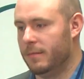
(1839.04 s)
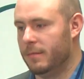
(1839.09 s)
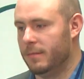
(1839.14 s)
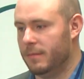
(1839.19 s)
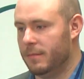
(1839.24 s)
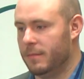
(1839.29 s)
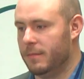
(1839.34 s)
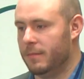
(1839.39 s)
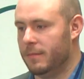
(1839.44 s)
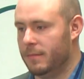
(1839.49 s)

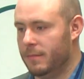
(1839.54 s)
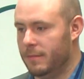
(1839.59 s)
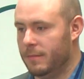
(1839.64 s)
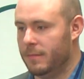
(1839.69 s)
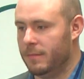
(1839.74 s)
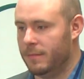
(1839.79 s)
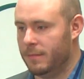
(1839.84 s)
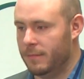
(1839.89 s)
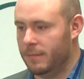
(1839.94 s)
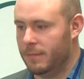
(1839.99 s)
I, I
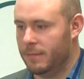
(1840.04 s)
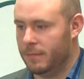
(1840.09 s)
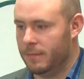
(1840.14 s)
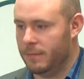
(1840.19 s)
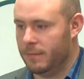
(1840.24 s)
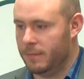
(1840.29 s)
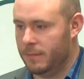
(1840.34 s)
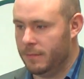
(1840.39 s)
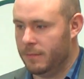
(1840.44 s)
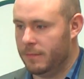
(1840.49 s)
gather that
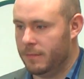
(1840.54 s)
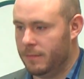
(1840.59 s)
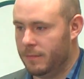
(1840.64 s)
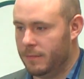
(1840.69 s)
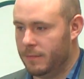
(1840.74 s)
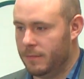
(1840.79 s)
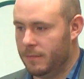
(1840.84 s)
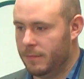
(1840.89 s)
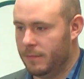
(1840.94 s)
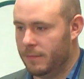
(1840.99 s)
I R
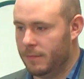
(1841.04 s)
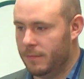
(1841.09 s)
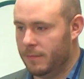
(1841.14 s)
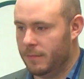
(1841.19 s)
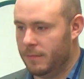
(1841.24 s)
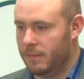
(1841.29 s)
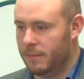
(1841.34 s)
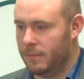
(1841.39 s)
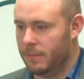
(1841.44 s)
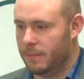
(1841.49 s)
C does a
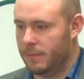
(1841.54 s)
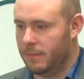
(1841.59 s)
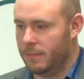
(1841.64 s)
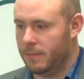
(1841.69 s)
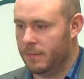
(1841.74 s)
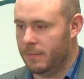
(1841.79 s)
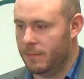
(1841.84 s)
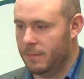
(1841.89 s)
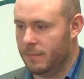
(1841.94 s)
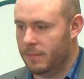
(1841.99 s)
little bit better
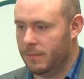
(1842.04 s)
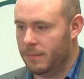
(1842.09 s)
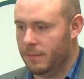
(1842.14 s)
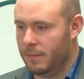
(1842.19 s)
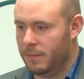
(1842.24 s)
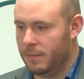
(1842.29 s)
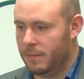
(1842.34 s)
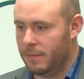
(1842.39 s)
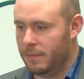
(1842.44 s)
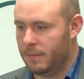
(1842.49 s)
than
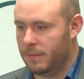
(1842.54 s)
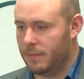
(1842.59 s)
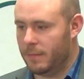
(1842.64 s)
that?